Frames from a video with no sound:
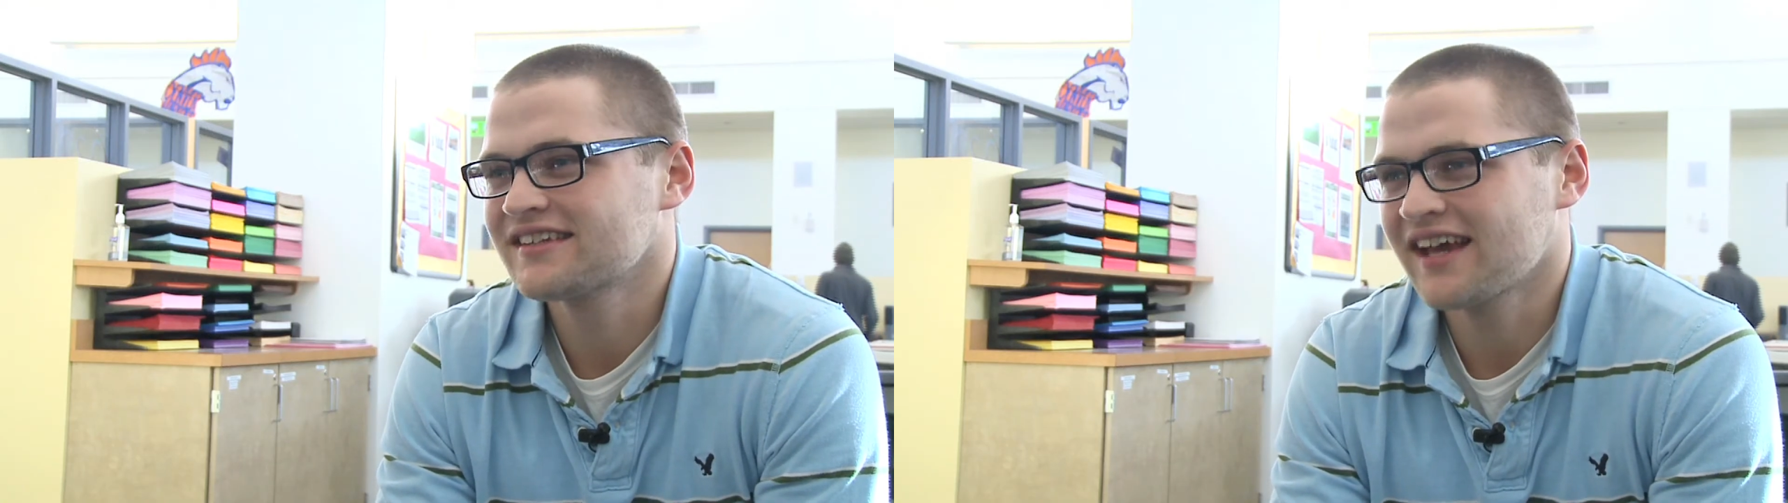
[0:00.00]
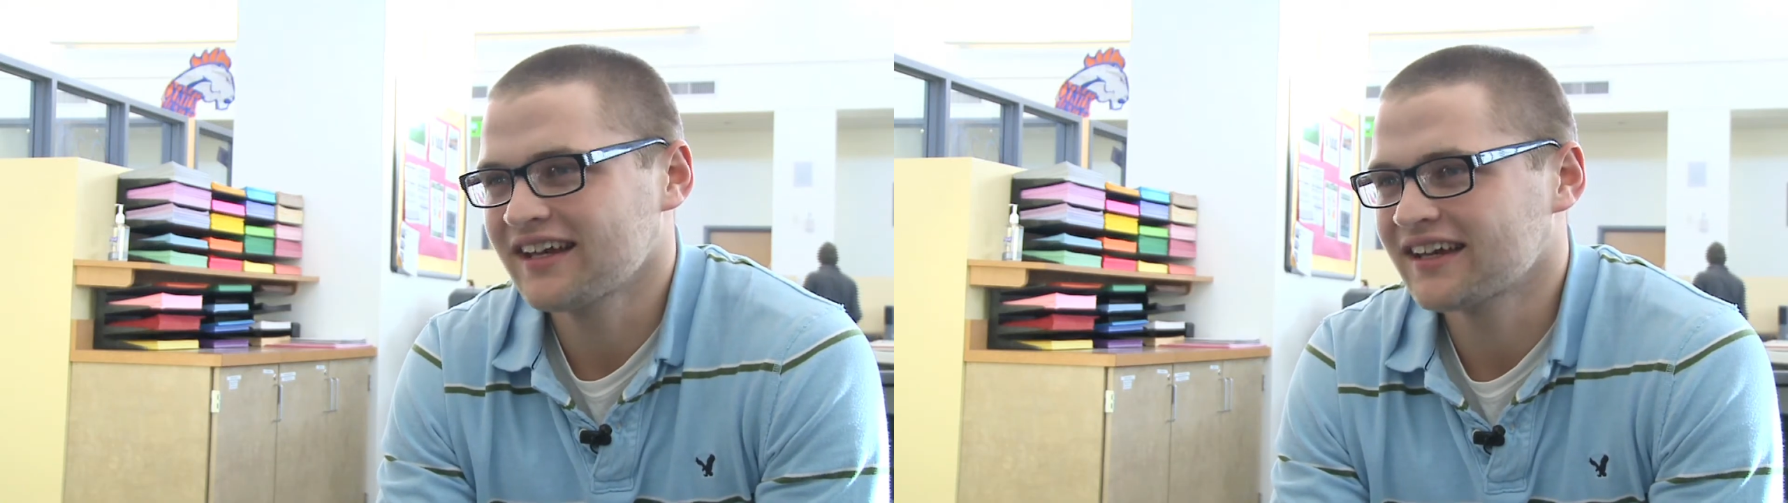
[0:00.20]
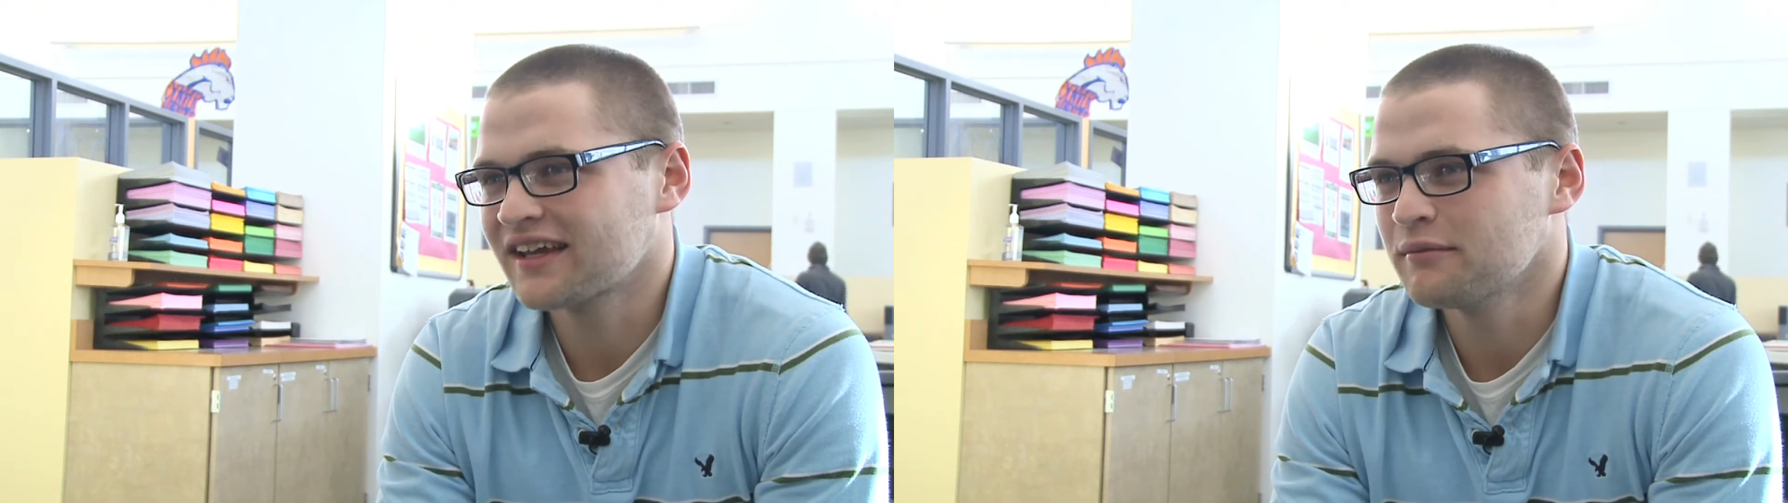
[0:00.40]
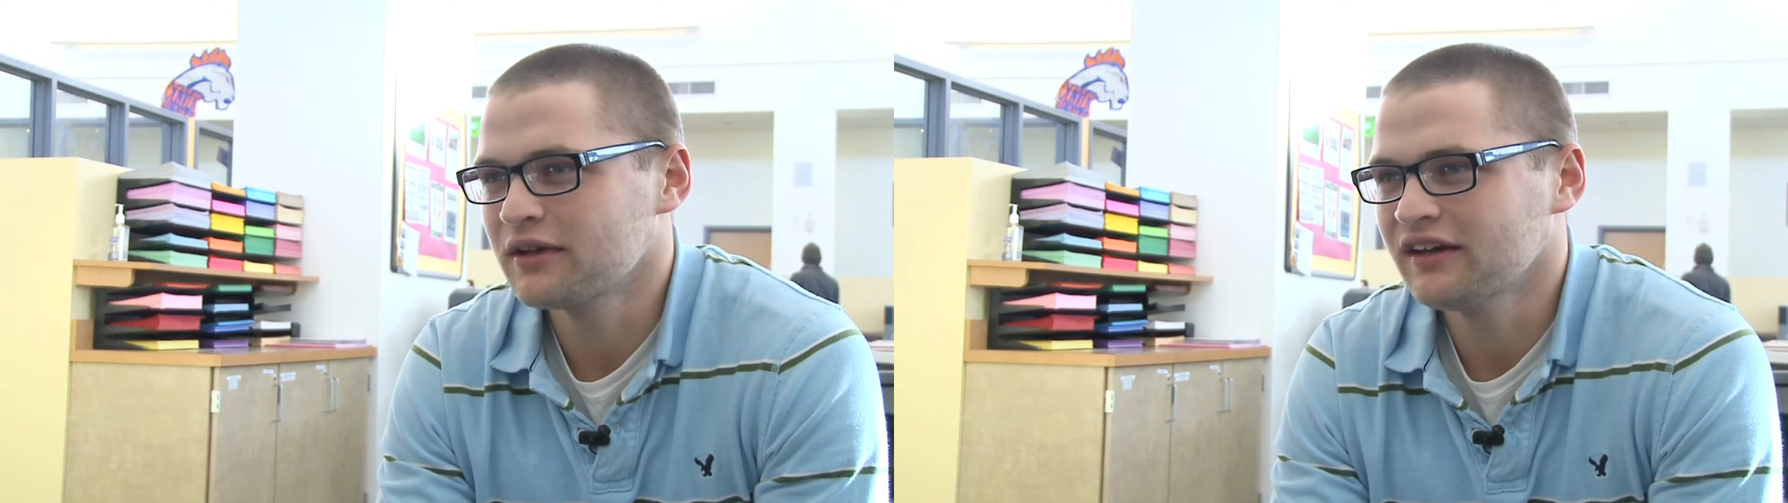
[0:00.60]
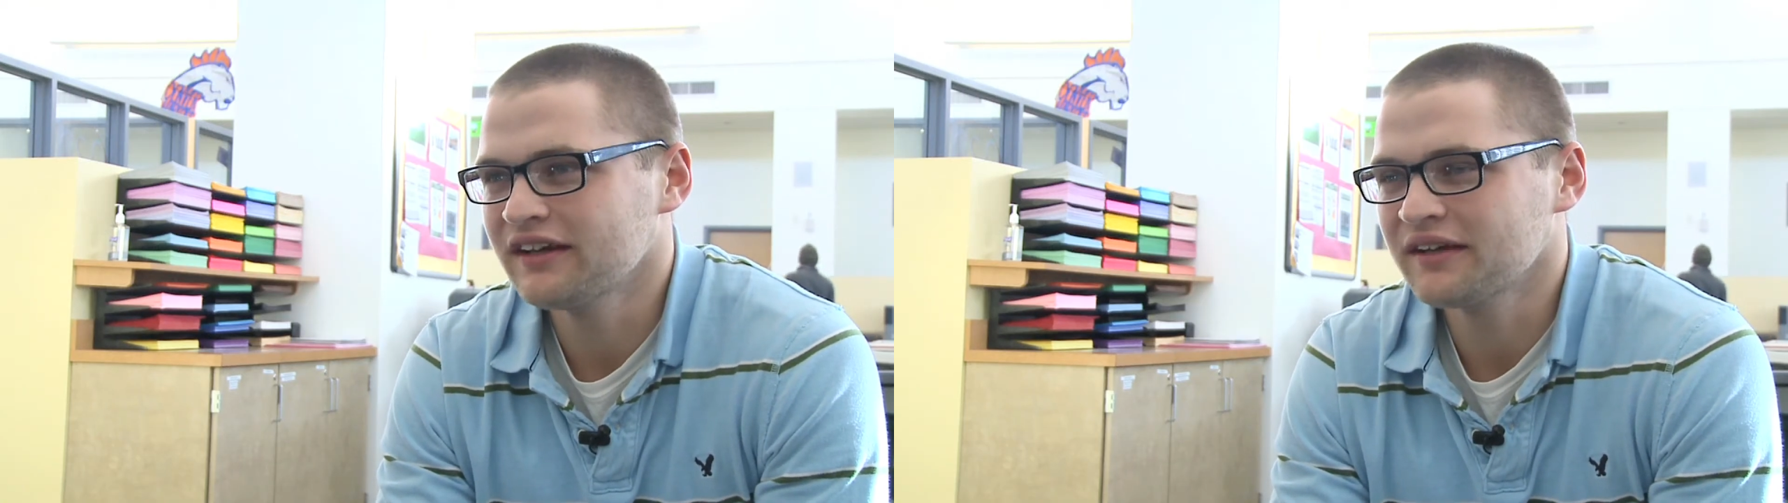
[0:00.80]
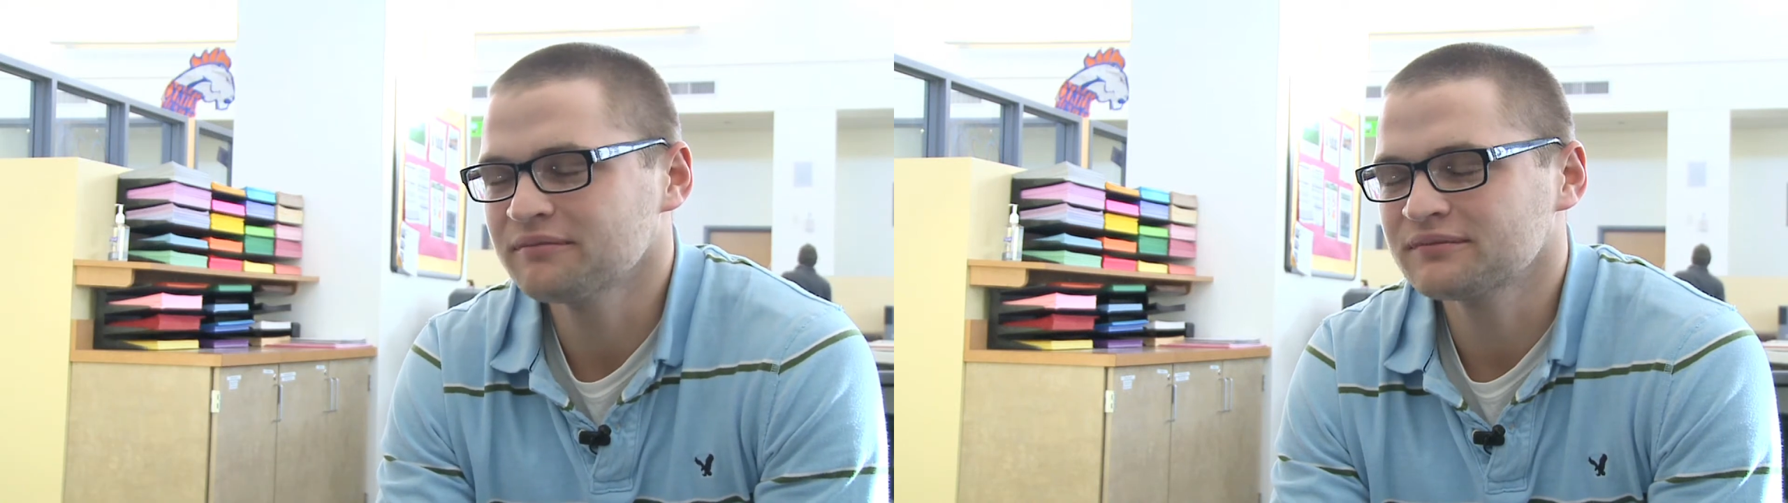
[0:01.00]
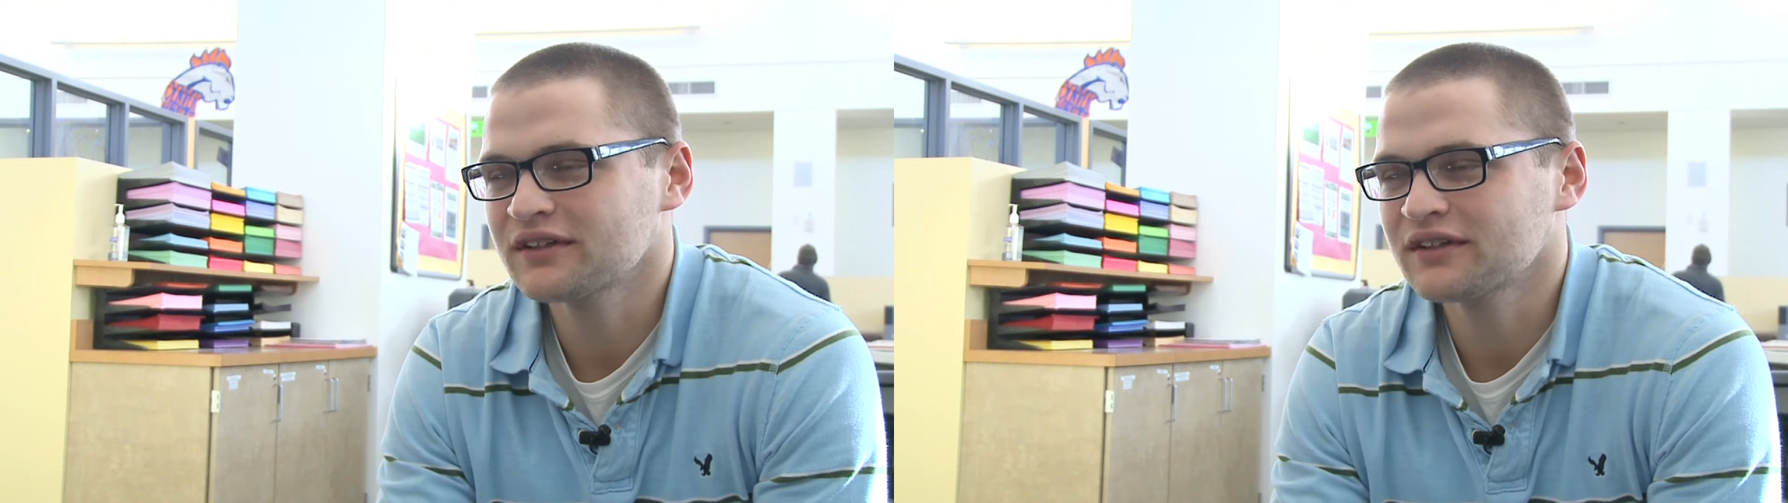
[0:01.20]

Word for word: tight-knit community.